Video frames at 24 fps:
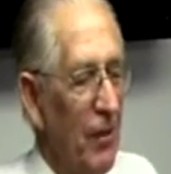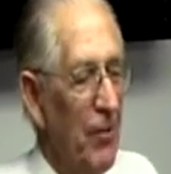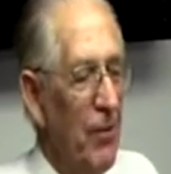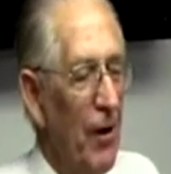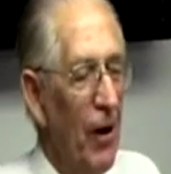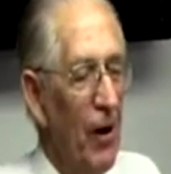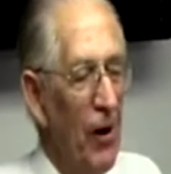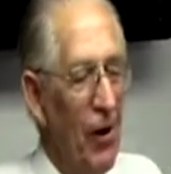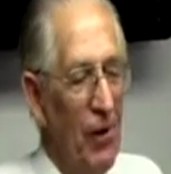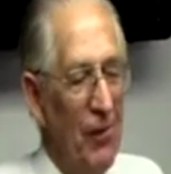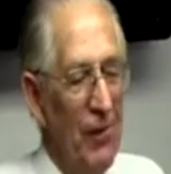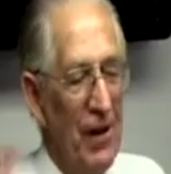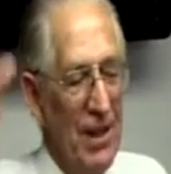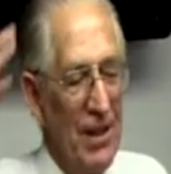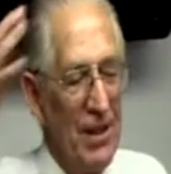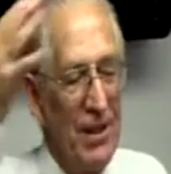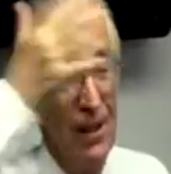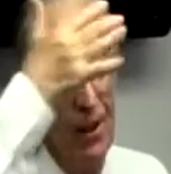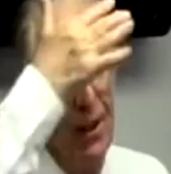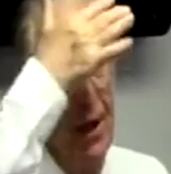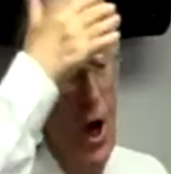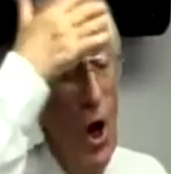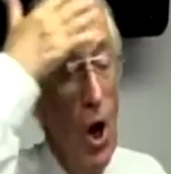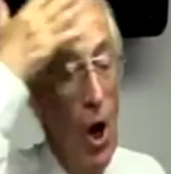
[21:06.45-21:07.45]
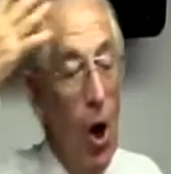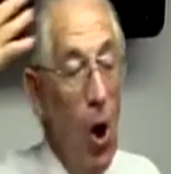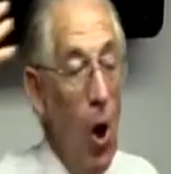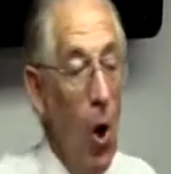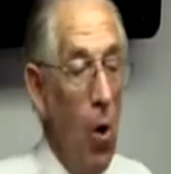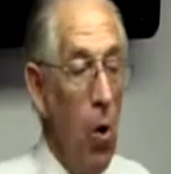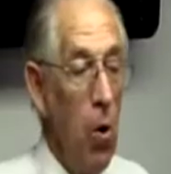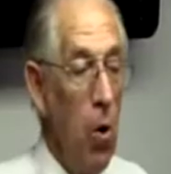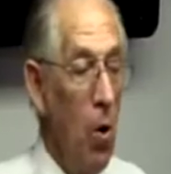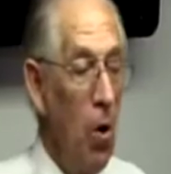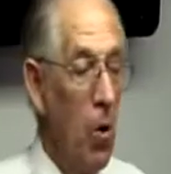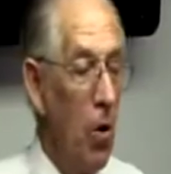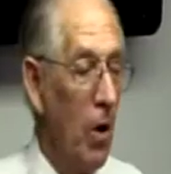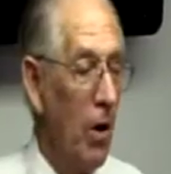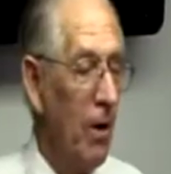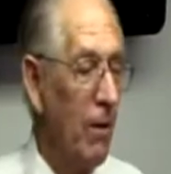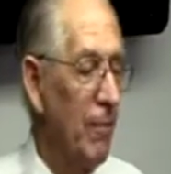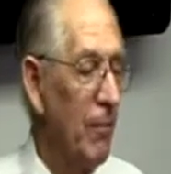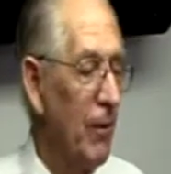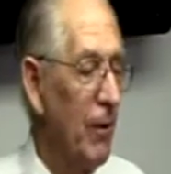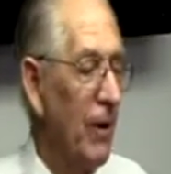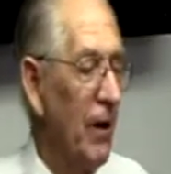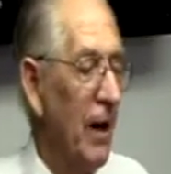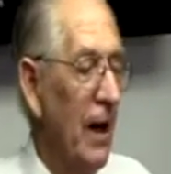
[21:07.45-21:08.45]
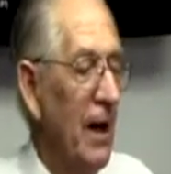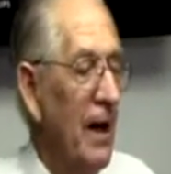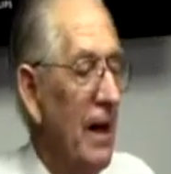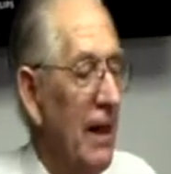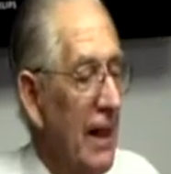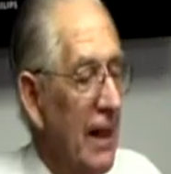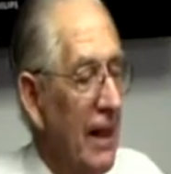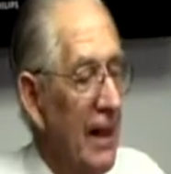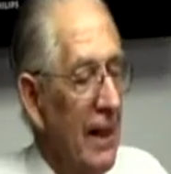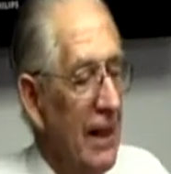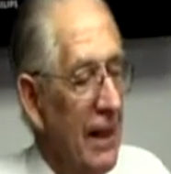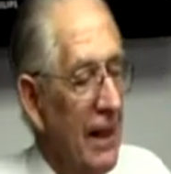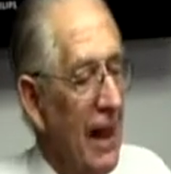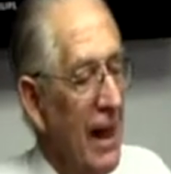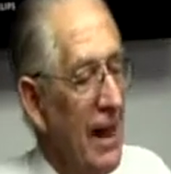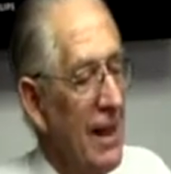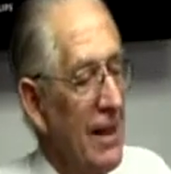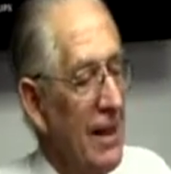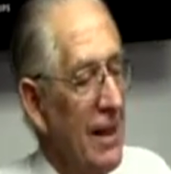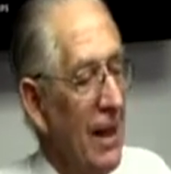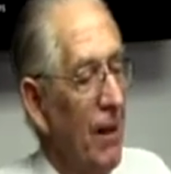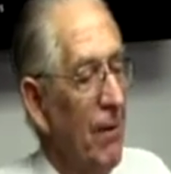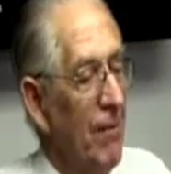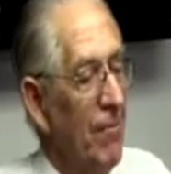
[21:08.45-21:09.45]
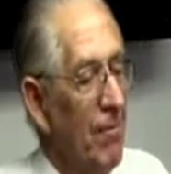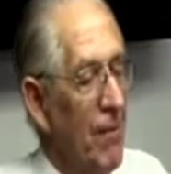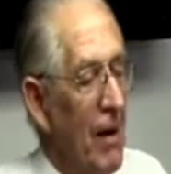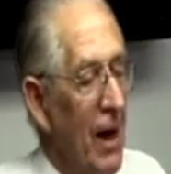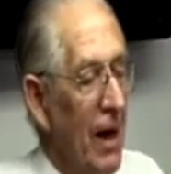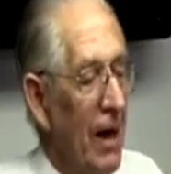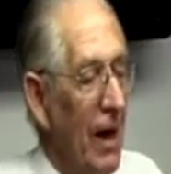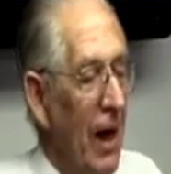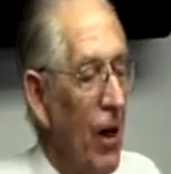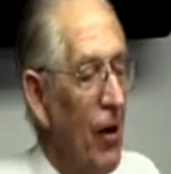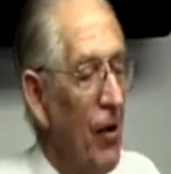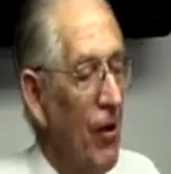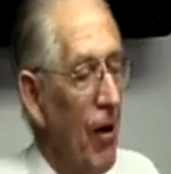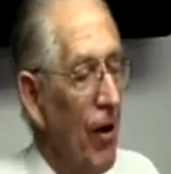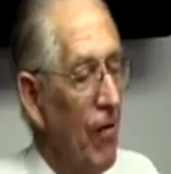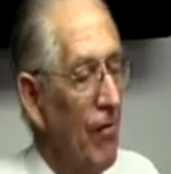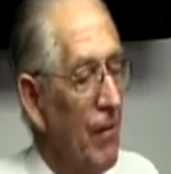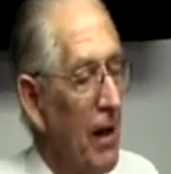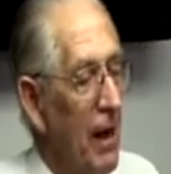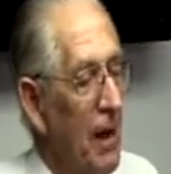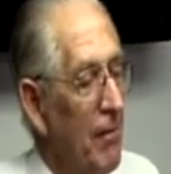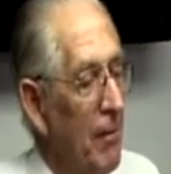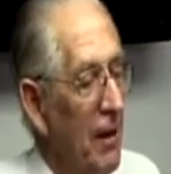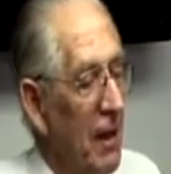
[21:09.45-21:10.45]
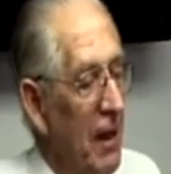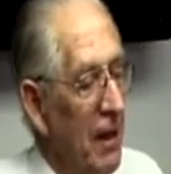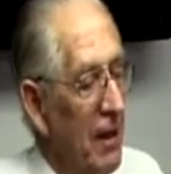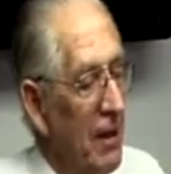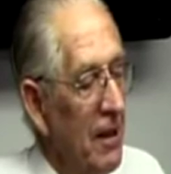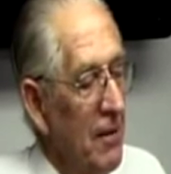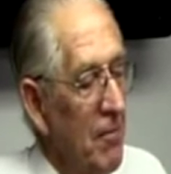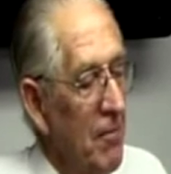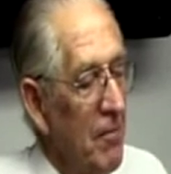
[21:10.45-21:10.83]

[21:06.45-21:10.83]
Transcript: Paul must go, whew, boy, that's a load on my mind.